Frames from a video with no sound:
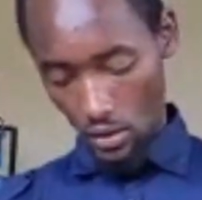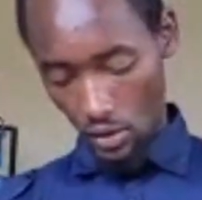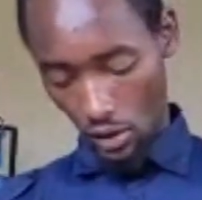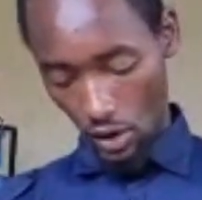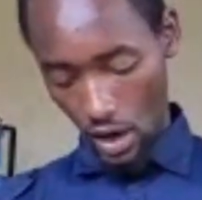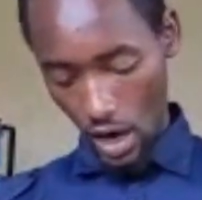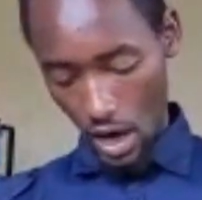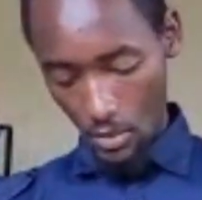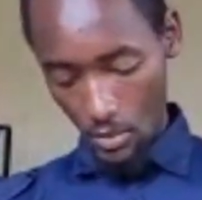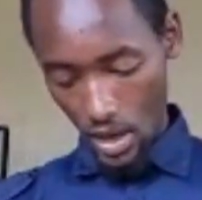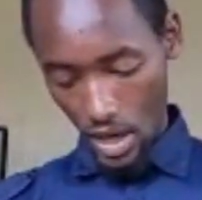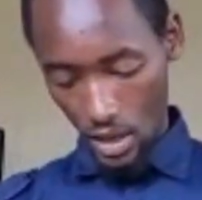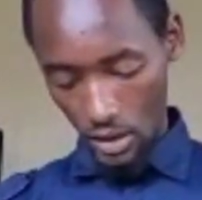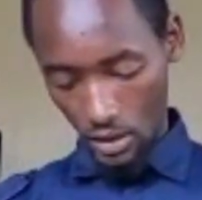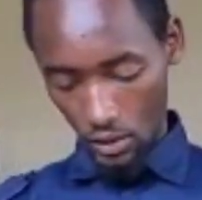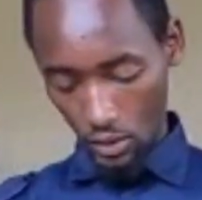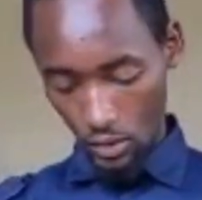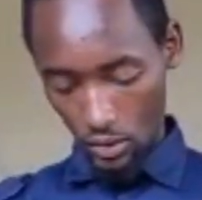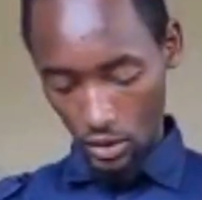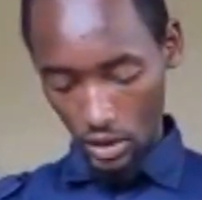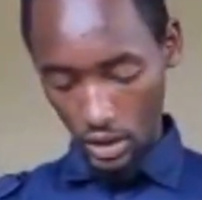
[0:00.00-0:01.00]
You come
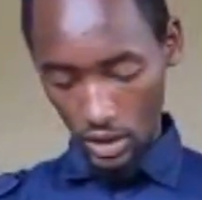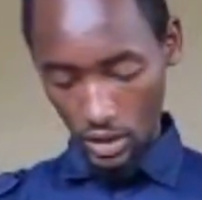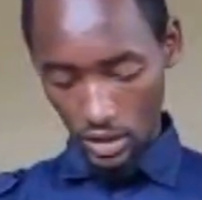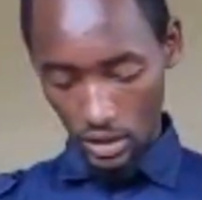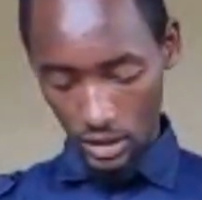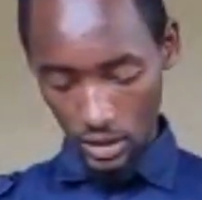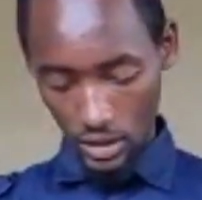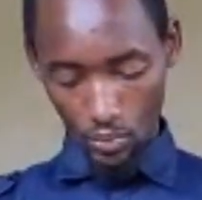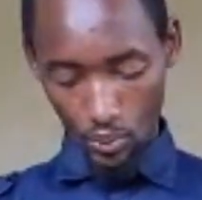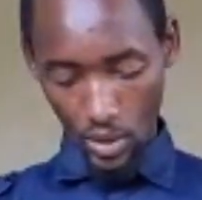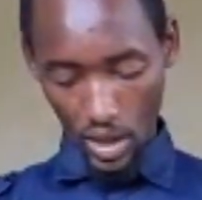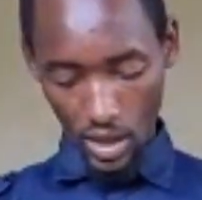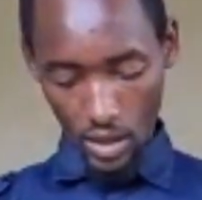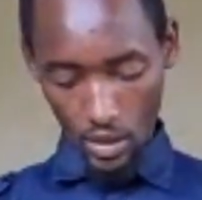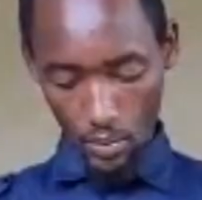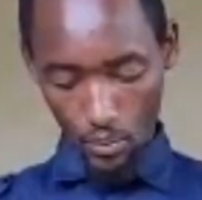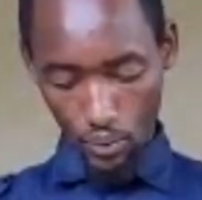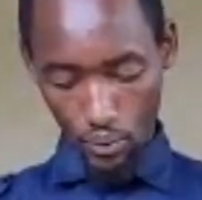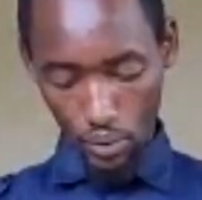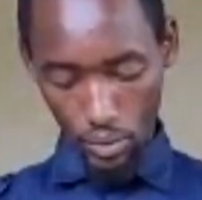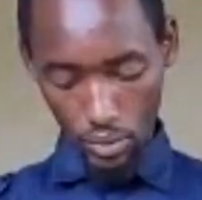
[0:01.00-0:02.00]
and connect that
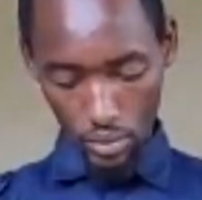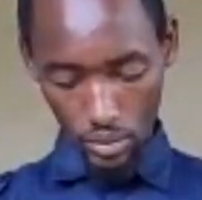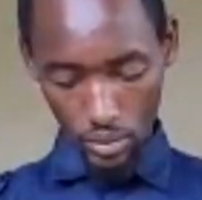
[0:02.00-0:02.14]
pipe